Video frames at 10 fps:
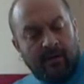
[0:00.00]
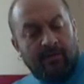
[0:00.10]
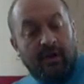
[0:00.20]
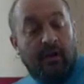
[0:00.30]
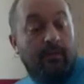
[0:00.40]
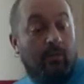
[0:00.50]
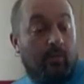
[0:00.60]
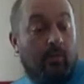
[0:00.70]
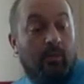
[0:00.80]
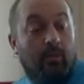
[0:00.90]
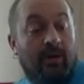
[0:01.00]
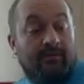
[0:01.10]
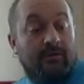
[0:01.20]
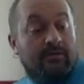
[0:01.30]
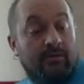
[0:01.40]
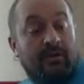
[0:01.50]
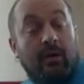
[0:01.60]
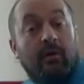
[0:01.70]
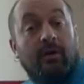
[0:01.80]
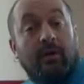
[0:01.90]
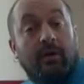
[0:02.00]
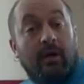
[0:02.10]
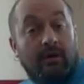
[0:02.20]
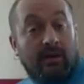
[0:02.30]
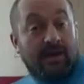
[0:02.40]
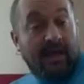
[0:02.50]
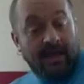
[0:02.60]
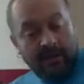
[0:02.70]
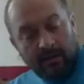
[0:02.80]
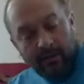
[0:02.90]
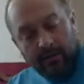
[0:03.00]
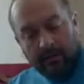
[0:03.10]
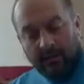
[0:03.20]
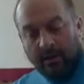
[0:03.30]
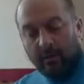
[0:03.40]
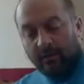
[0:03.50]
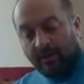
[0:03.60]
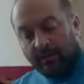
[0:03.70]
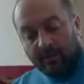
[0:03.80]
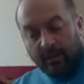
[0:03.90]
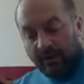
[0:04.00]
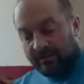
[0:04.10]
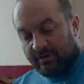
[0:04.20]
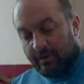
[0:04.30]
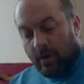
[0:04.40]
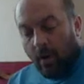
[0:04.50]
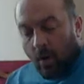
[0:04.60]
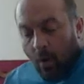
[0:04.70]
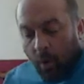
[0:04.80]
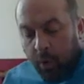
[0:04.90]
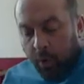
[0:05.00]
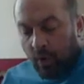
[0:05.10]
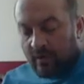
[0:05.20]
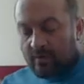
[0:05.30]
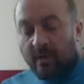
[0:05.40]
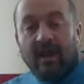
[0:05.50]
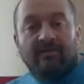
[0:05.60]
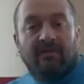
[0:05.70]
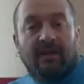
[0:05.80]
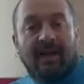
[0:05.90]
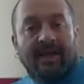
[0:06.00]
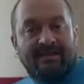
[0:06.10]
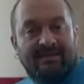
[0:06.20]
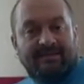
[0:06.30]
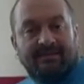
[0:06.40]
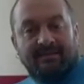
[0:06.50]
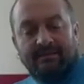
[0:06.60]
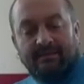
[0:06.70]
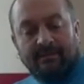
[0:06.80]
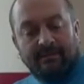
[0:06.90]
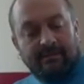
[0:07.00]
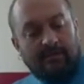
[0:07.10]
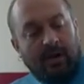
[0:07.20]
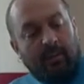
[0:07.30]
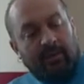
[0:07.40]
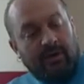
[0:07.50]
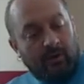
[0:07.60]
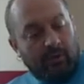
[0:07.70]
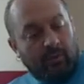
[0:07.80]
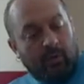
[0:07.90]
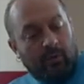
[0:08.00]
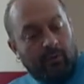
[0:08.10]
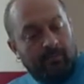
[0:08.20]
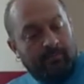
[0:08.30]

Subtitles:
And then after I was done with that, I went along again and went the other direction. So what I have is little X's up and down the bow.